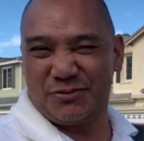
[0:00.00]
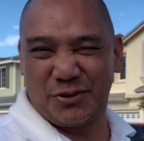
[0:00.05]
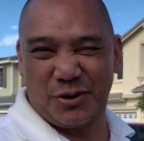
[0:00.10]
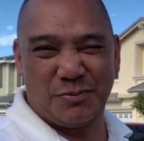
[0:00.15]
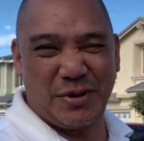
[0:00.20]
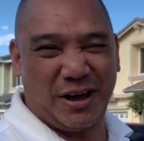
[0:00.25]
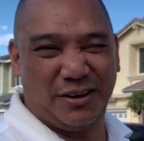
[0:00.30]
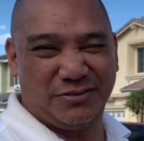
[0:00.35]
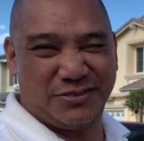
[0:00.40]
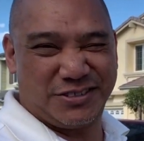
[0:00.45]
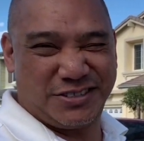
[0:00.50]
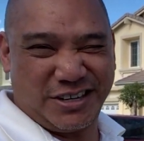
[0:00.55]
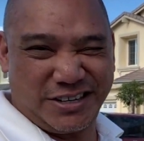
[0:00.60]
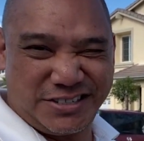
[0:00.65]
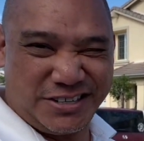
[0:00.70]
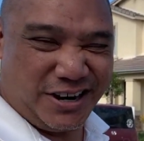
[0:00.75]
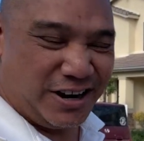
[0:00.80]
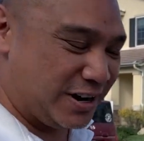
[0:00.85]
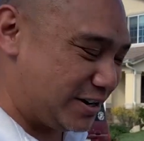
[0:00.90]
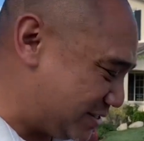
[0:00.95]
for about
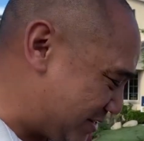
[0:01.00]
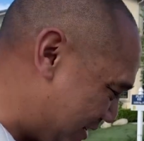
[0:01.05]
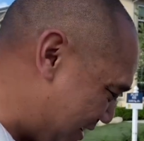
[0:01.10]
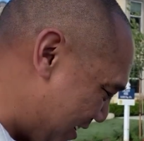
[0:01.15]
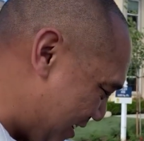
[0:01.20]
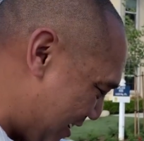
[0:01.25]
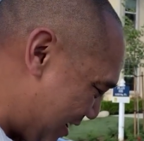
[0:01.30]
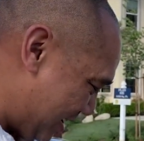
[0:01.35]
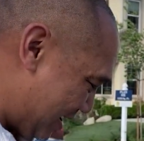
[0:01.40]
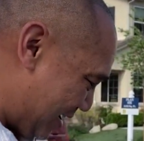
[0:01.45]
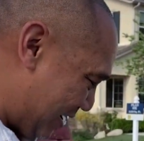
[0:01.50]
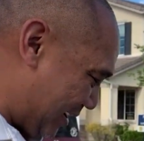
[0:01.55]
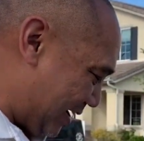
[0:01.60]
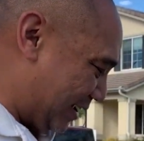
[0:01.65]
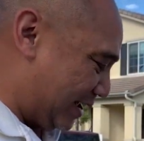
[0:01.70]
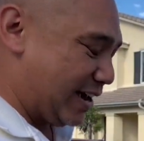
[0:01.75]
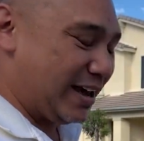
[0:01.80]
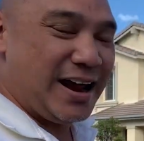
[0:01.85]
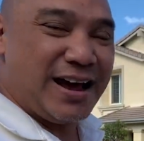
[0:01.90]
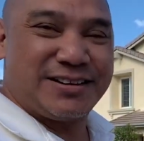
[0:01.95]
6 years.
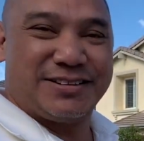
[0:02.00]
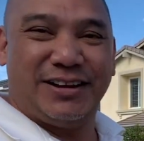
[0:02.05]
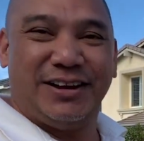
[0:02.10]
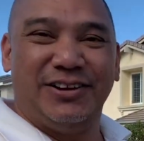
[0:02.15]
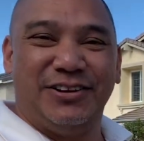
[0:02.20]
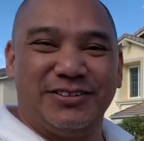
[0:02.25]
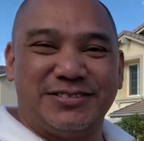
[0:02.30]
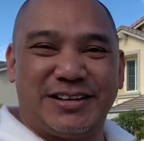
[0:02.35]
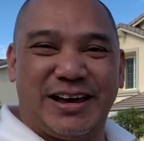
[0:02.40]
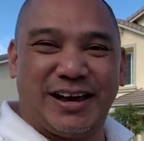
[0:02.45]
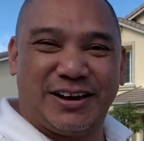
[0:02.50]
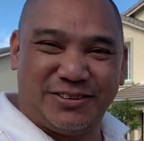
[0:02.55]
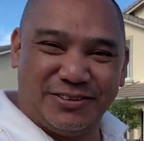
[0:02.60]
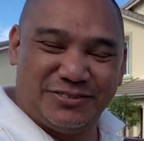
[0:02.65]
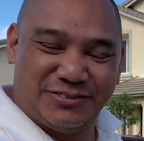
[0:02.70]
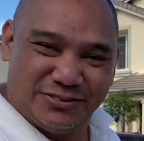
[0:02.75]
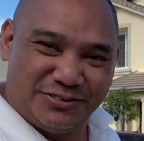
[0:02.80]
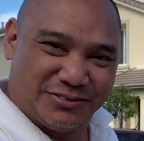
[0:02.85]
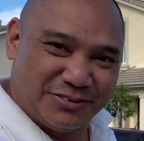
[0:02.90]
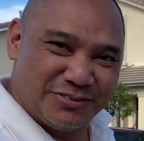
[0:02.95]
It actually looks like
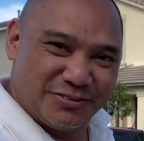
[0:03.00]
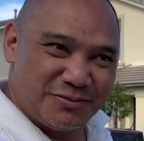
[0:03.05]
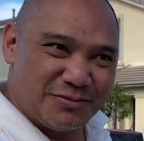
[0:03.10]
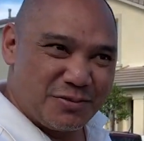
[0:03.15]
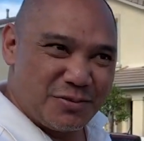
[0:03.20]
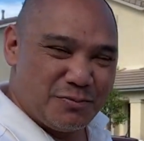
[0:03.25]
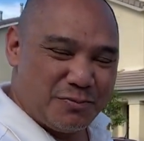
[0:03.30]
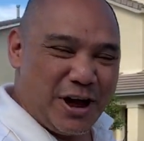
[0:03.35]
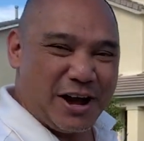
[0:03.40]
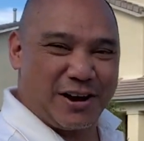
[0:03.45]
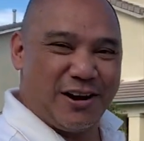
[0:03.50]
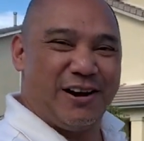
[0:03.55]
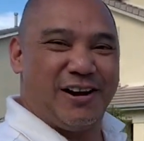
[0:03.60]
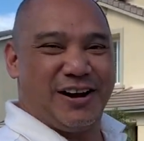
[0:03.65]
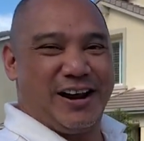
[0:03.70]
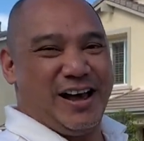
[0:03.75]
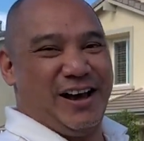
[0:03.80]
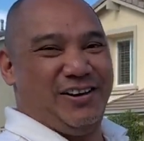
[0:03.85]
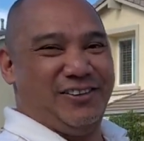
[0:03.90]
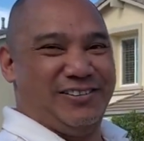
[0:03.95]
my
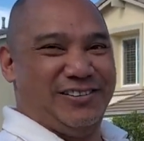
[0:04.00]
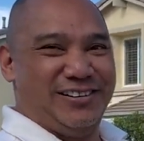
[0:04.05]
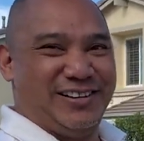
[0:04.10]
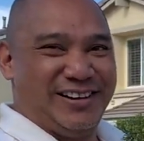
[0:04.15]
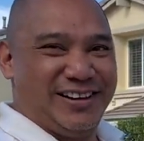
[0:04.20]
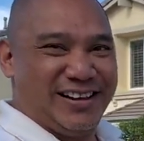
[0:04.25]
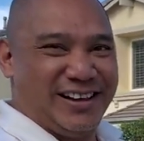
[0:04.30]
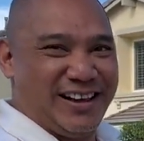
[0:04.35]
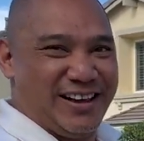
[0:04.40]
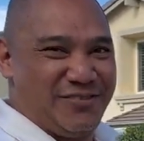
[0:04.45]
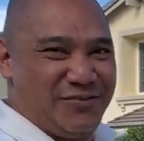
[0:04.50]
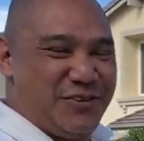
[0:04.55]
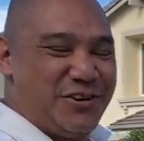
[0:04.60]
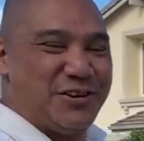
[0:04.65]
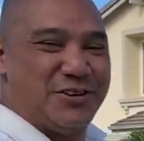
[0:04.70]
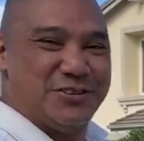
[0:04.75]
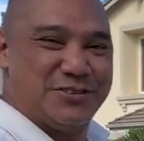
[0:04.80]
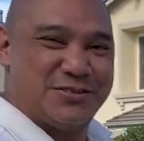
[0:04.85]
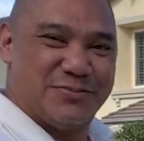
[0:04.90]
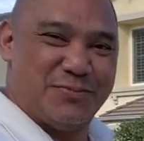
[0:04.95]
car now. It
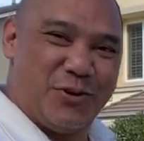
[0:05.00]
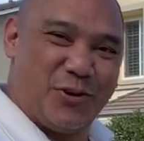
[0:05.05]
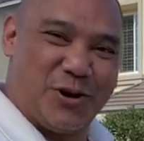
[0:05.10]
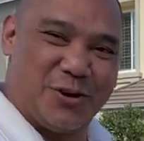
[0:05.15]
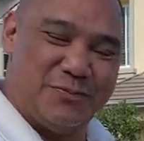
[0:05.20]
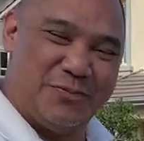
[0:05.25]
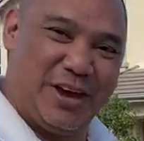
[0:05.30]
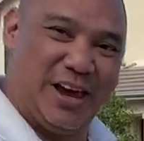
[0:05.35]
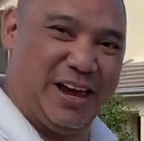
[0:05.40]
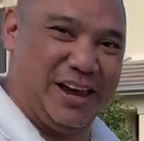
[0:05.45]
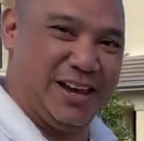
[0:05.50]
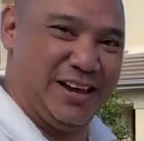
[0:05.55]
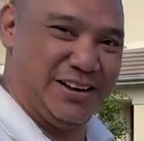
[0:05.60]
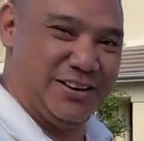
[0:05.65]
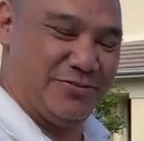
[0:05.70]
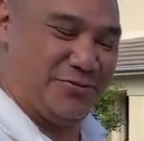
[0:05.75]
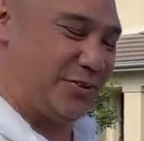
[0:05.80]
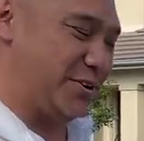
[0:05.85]
feels more me. It